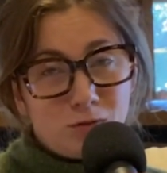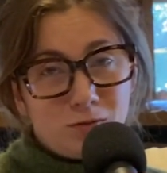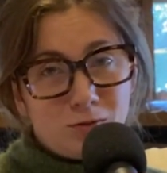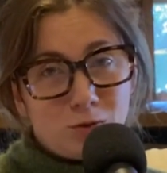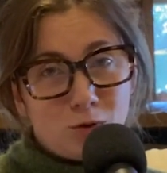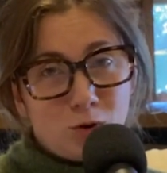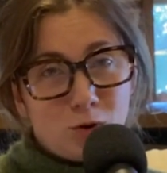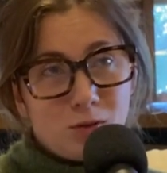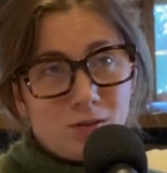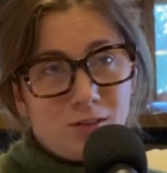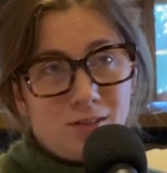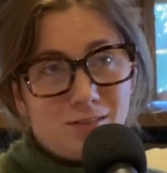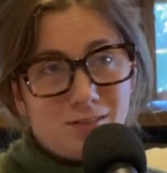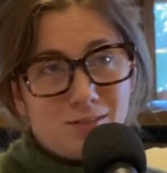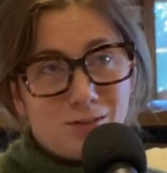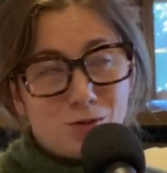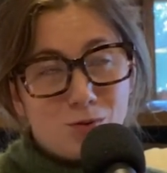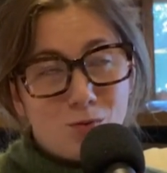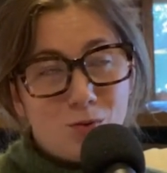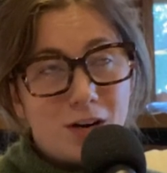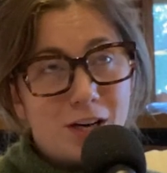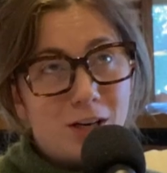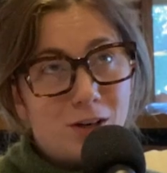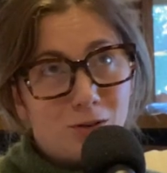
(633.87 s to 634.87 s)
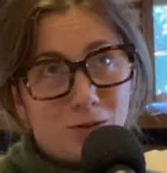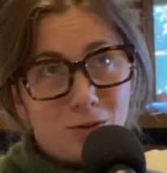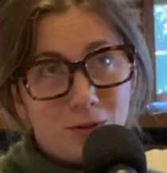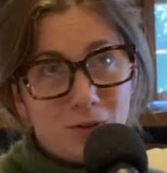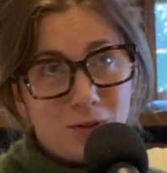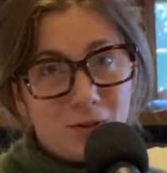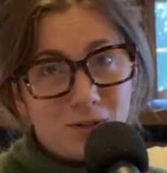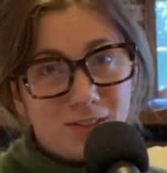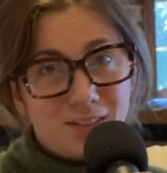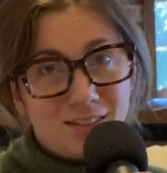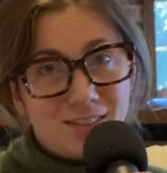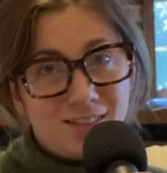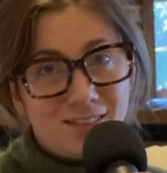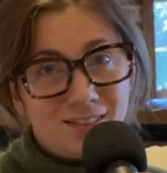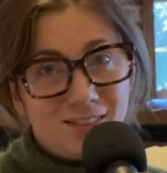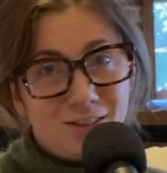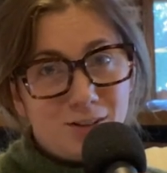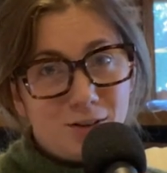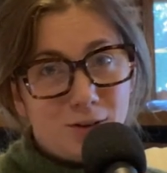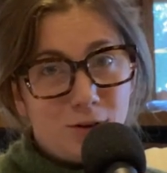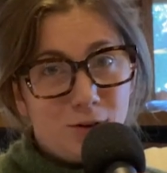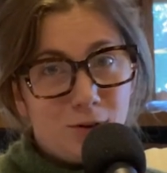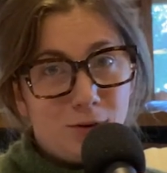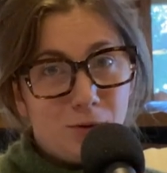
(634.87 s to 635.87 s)
20-year-olds
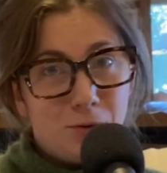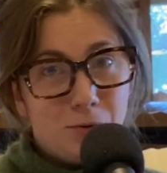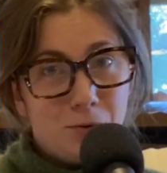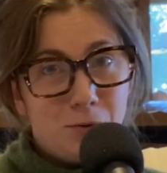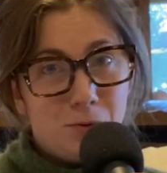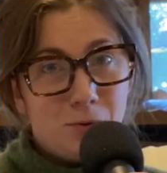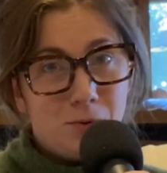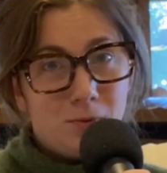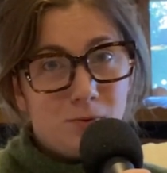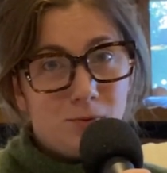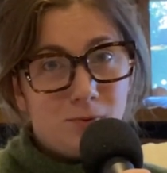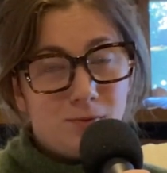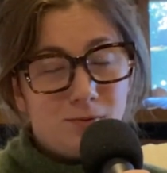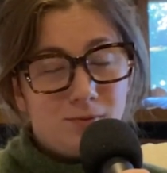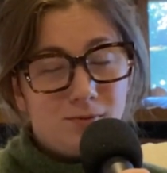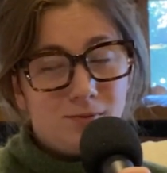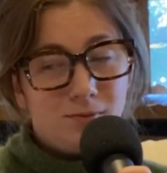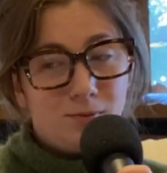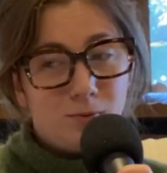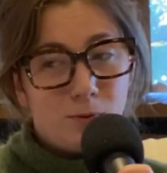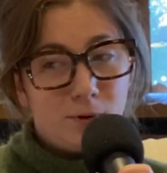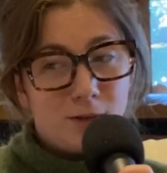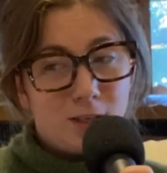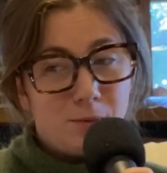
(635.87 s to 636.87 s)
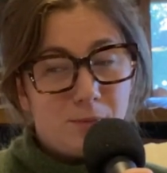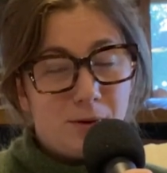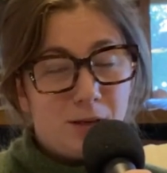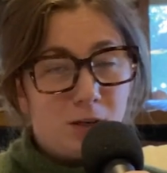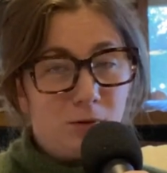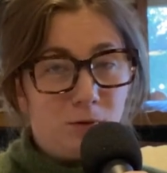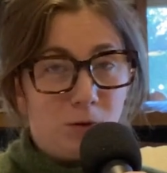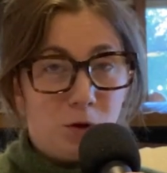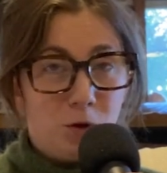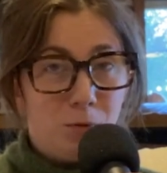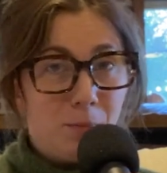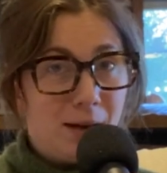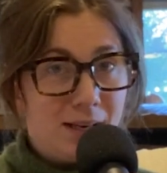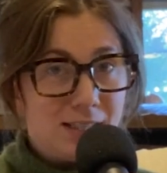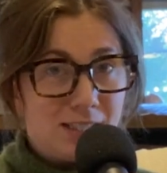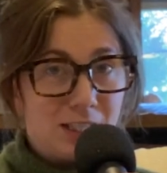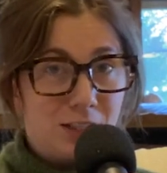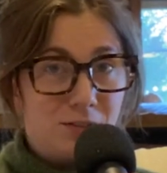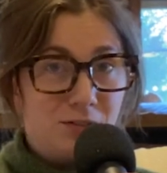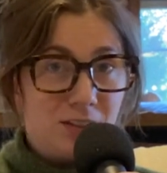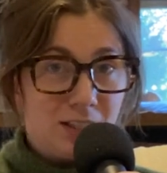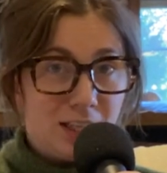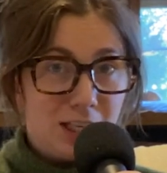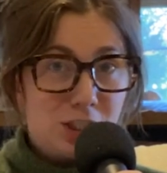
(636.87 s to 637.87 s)
who want to be in a
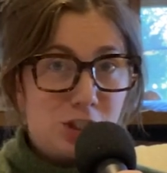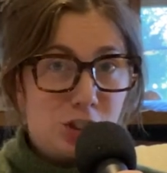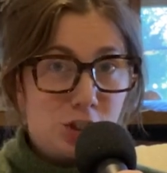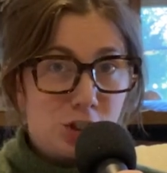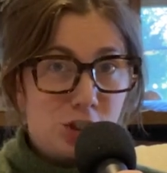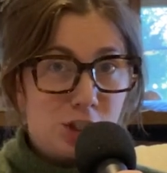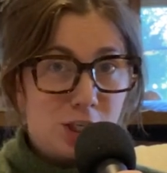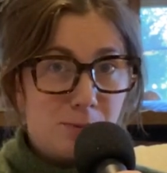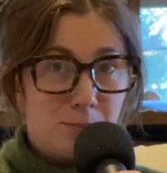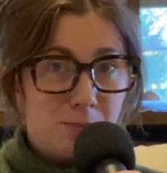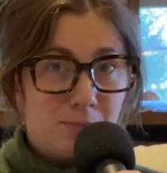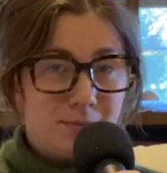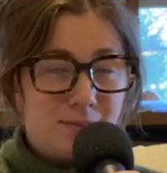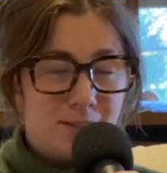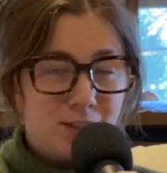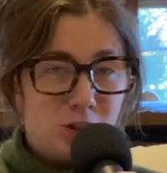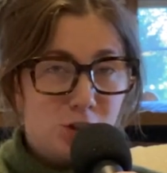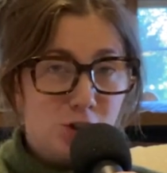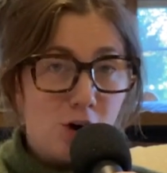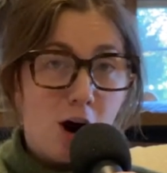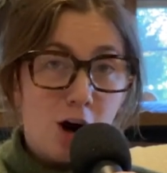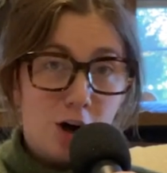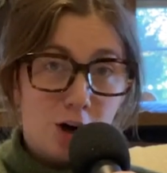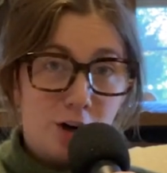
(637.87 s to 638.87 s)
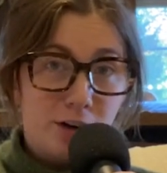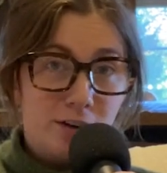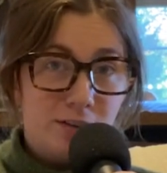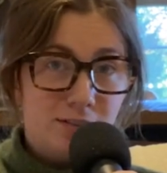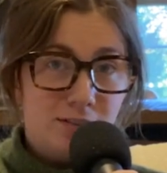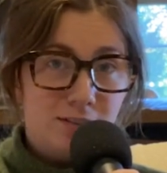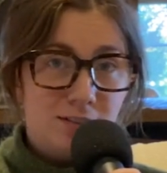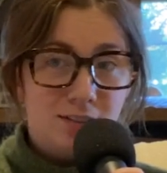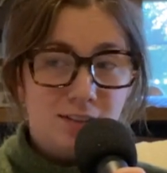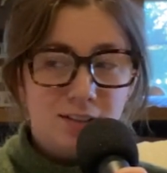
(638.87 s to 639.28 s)
romantic relationship. Shocker.